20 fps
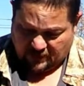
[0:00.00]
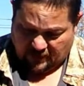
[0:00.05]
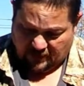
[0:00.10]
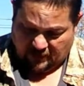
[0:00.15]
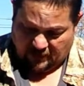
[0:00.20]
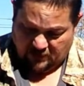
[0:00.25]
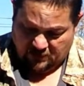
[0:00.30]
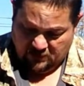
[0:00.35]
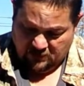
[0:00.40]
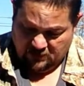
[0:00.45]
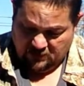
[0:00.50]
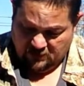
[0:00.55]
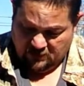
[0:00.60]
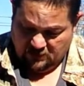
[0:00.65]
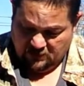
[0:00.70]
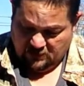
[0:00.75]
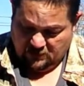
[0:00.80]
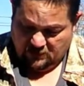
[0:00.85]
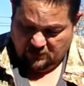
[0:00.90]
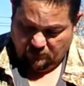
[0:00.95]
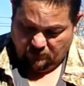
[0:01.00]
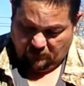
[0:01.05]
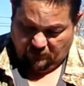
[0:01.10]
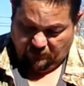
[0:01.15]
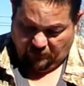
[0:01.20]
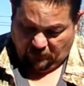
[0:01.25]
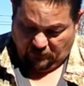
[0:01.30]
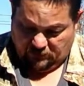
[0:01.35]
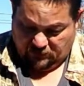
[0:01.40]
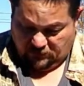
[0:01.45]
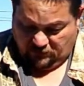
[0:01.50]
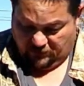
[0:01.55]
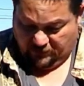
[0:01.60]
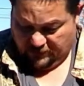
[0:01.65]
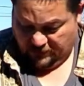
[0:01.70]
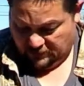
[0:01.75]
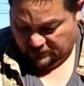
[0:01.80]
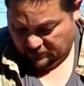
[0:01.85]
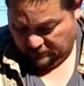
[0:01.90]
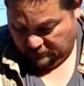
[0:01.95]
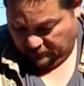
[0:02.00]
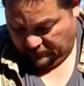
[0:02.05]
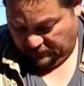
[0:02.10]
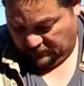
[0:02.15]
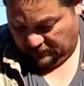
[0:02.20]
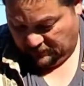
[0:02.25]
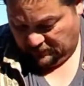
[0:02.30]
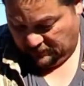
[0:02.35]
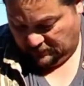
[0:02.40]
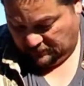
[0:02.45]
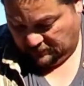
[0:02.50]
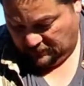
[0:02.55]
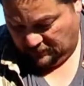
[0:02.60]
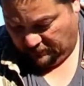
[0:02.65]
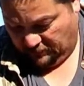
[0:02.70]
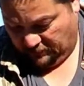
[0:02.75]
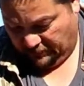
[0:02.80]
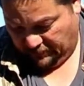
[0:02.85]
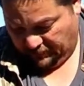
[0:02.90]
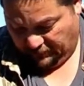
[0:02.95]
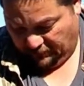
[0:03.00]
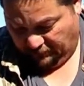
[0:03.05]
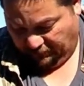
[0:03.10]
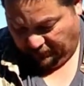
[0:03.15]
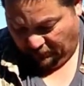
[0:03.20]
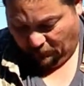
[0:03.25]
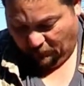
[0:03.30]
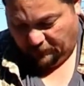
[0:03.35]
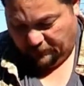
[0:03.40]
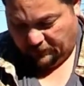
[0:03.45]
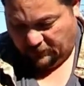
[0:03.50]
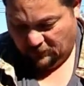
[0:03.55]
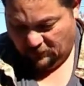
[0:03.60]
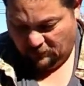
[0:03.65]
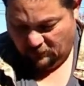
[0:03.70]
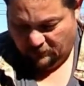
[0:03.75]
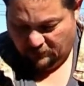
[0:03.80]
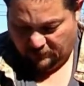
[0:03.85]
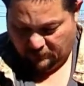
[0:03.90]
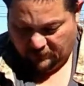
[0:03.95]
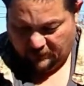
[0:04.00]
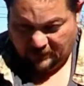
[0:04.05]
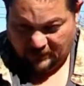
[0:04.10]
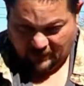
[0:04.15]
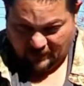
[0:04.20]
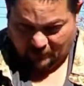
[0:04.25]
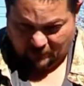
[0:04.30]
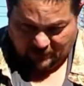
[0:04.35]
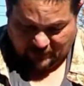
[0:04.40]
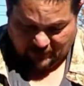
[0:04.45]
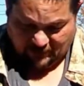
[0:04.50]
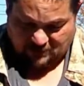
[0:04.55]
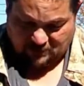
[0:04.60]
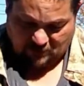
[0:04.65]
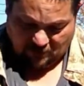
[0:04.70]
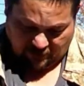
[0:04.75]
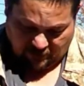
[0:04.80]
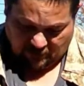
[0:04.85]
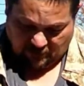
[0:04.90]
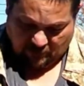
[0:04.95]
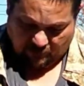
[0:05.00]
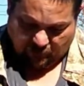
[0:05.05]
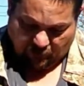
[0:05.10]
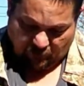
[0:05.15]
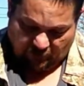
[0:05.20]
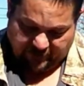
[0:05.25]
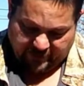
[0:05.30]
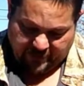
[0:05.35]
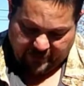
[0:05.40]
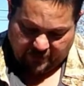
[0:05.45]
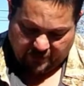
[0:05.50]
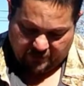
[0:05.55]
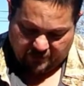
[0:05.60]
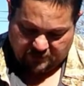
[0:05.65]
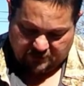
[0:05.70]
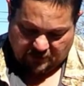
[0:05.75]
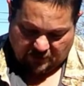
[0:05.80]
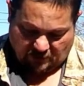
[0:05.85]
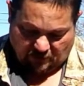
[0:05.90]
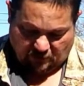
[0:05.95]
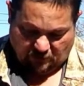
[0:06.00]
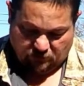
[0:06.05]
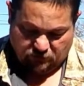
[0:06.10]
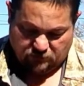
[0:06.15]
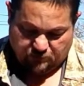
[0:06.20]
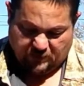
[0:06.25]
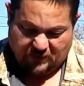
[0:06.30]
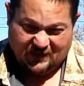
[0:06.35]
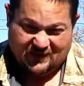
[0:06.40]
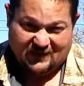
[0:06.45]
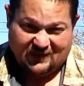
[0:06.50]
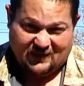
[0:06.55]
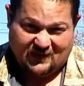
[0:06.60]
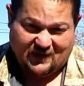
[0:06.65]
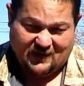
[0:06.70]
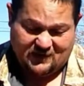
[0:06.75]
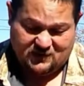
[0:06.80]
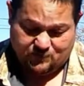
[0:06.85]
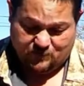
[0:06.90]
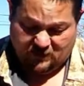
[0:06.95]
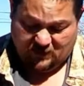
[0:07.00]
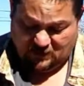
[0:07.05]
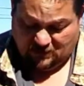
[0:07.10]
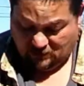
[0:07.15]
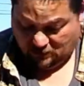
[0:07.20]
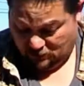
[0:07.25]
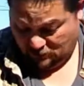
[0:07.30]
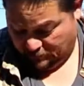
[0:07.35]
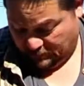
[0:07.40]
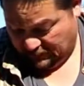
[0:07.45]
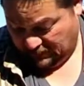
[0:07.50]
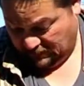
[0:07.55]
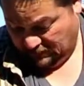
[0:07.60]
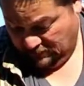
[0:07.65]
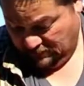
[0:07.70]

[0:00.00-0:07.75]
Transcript: a reverse on it, so when you don't want to go forward, you can go. When you get stuck, you can pull it out. It's got a low speed and a high speed. Low speed.